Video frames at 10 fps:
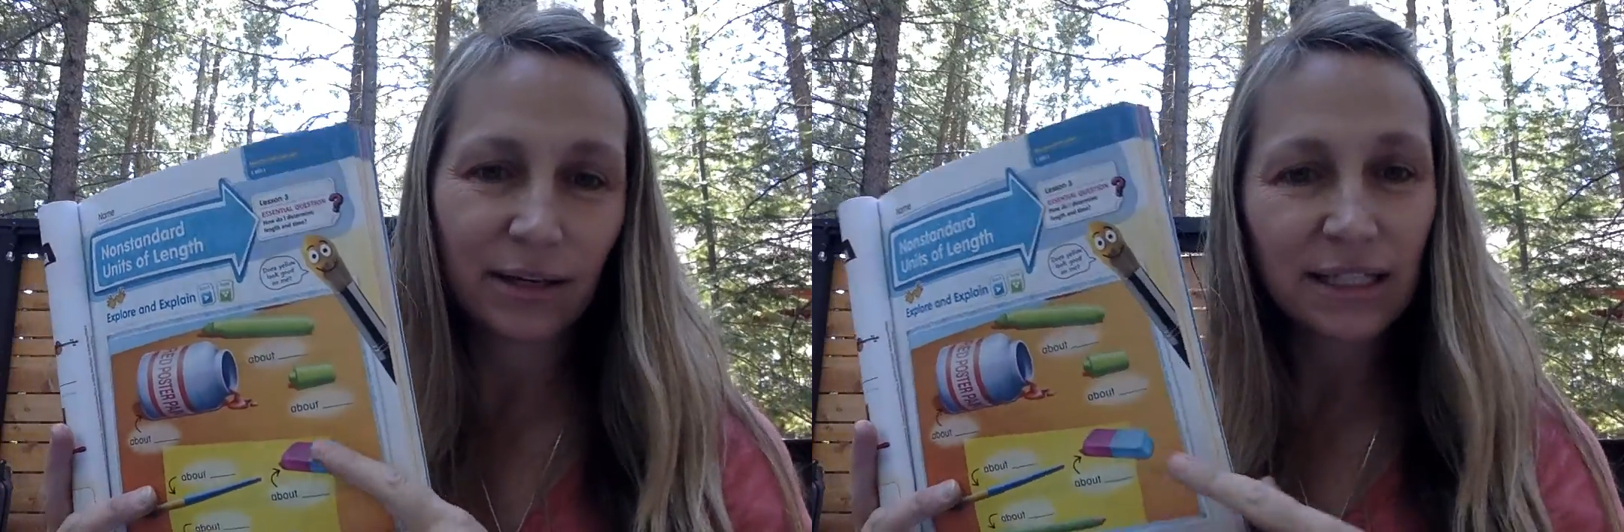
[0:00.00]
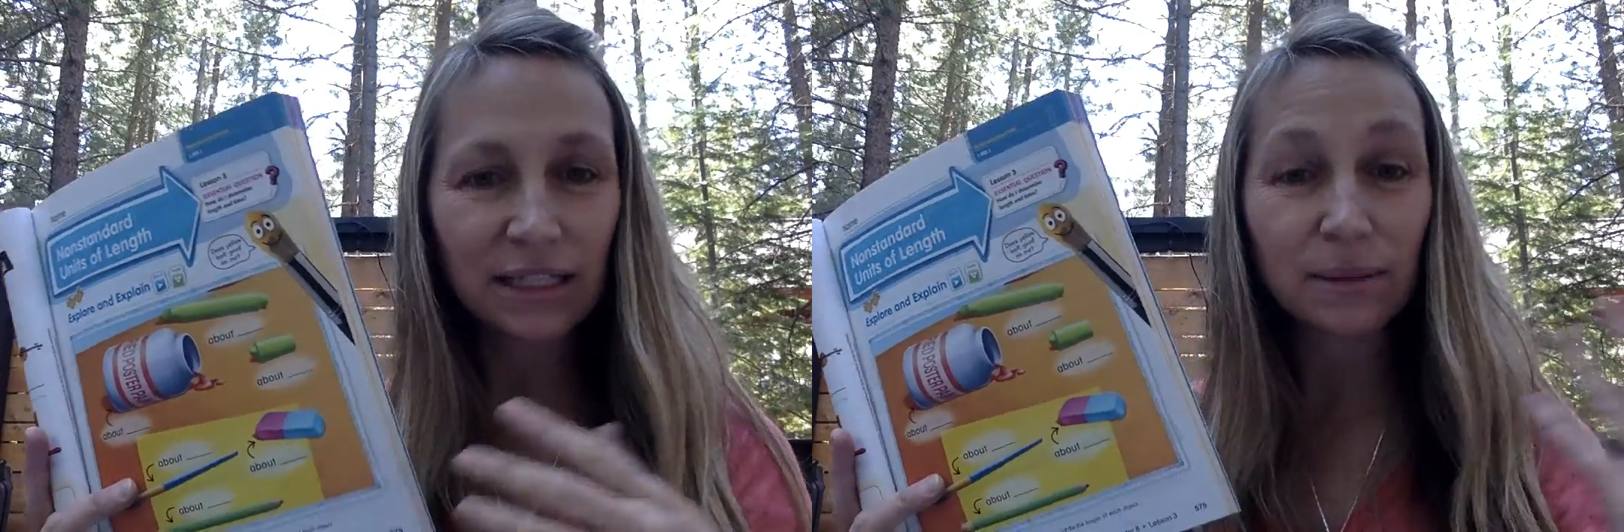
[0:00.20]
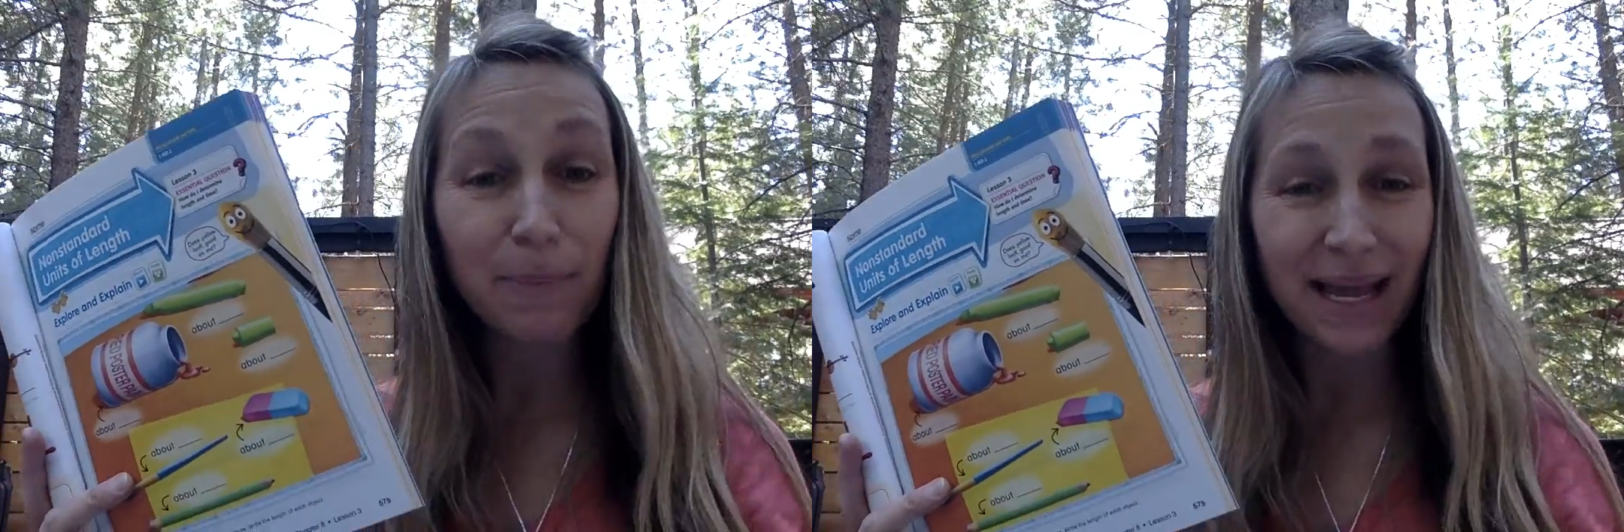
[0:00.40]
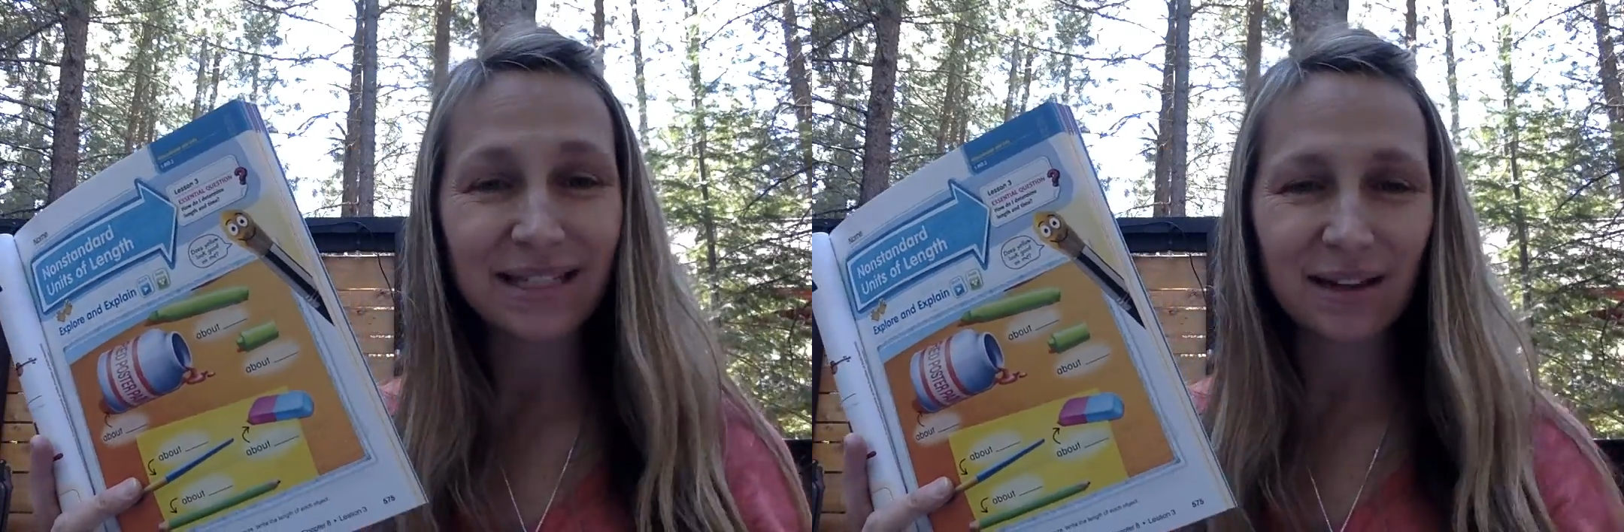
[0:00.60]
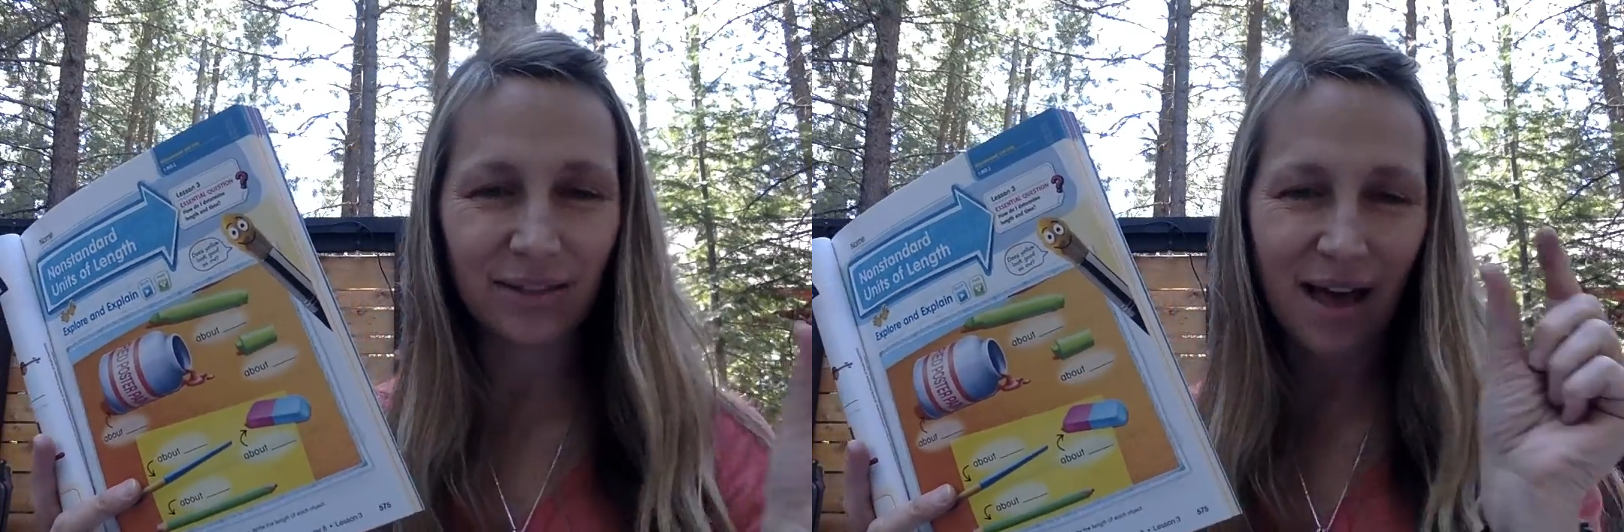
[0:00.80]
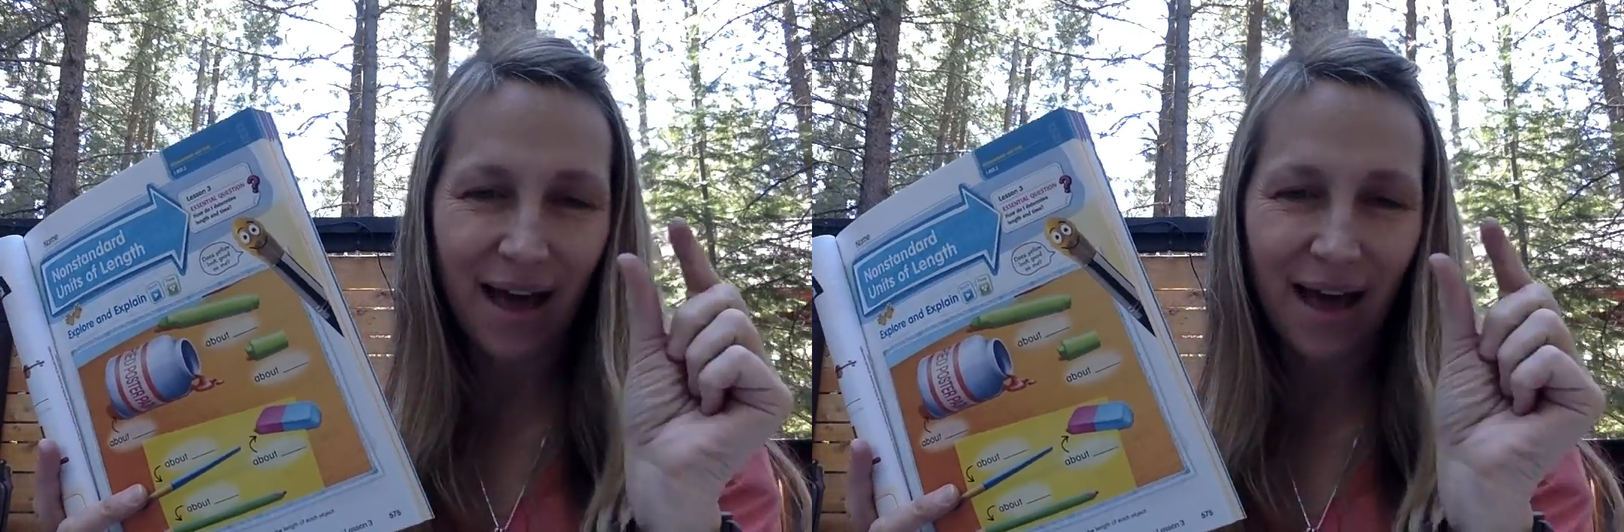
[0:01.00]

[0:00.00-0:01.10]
because it's based on the